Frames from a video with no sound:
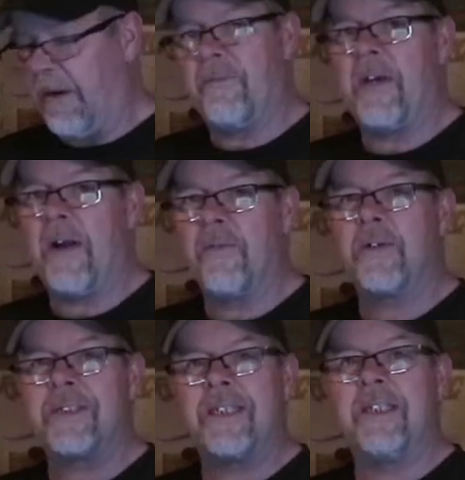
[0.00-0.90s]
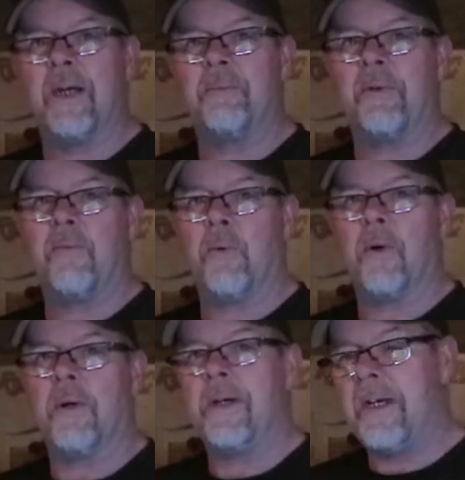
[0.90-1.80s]
And I've never seen that
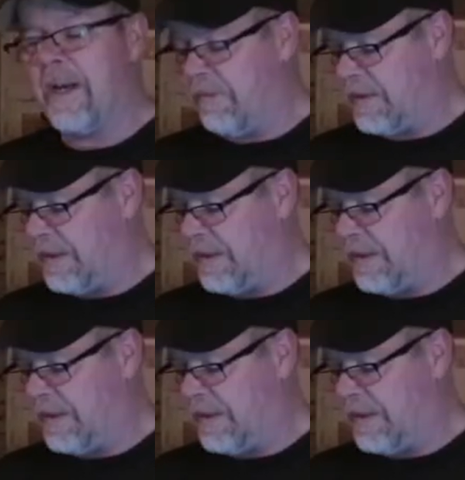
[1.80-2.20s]
before. Never